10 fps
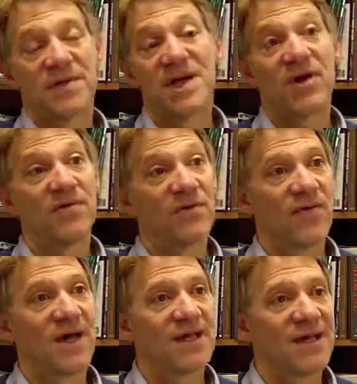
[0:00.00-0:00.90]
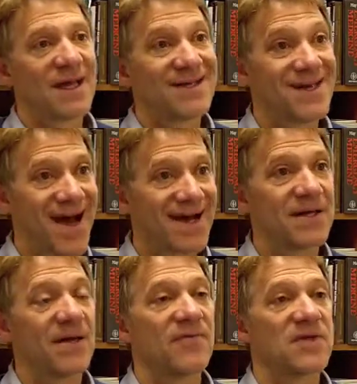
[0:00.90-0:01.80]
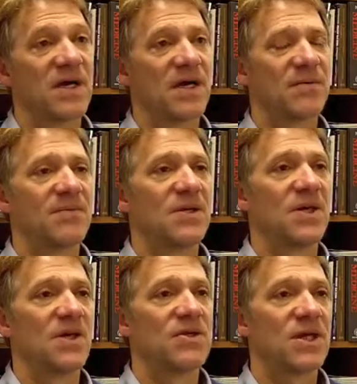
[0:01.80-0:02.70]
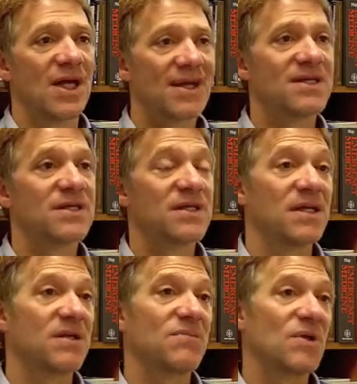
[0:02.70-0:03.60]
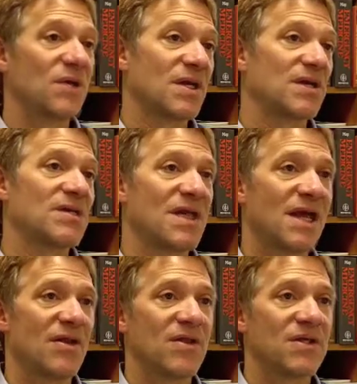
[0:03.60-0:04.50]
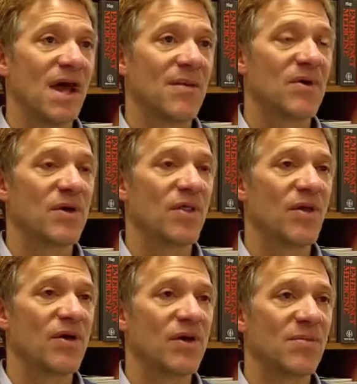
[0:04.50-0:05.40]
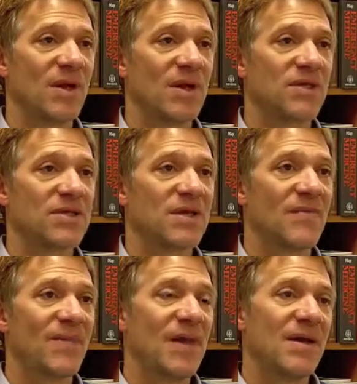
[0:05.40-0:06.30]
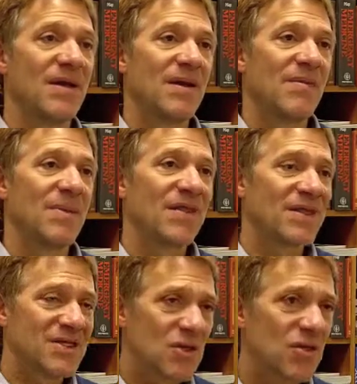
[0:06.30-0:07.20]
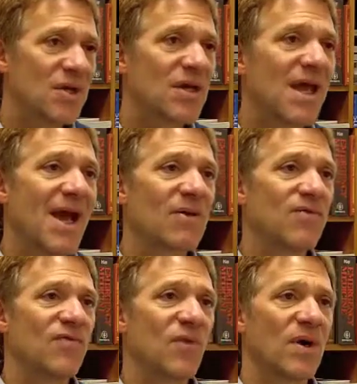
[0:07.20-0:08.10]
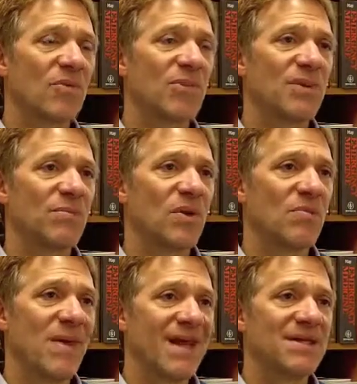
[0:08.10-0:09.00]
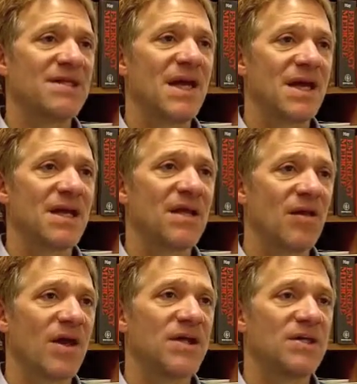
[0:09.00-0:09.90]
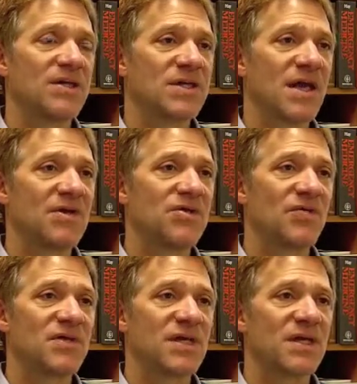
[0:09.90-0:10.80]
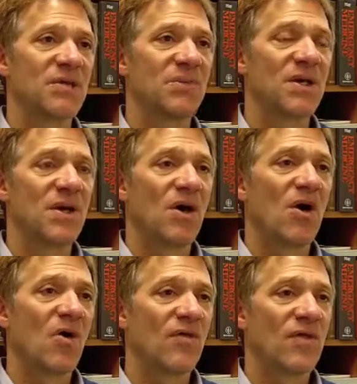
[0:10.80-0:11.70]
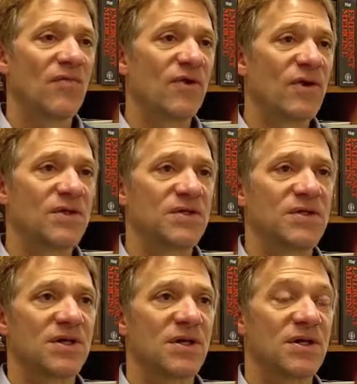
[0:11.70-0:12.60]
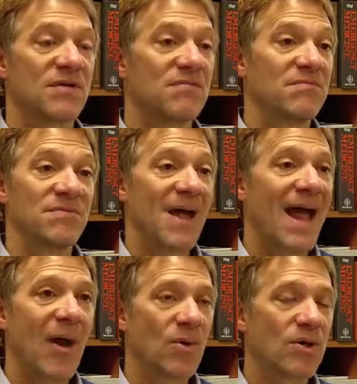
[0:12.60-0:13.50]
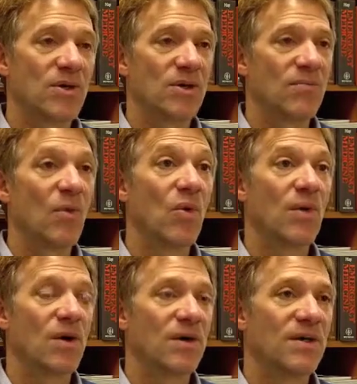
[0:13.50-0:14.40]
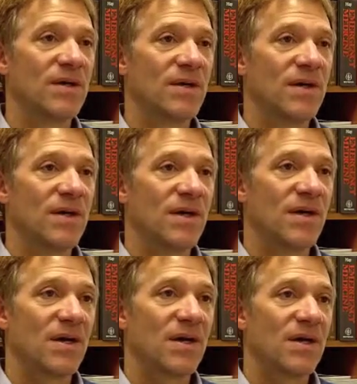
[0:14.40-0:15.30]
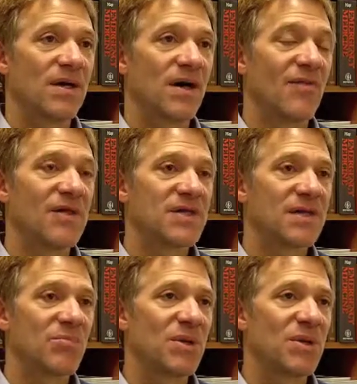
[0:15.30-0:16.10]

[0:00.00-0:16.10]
Now if you find that that's not enough time to get to sleep you could extend the timer to 30 minutes but this could account for people maintaining a light stage of sleep over the first uh, hour or more uh, of the sleep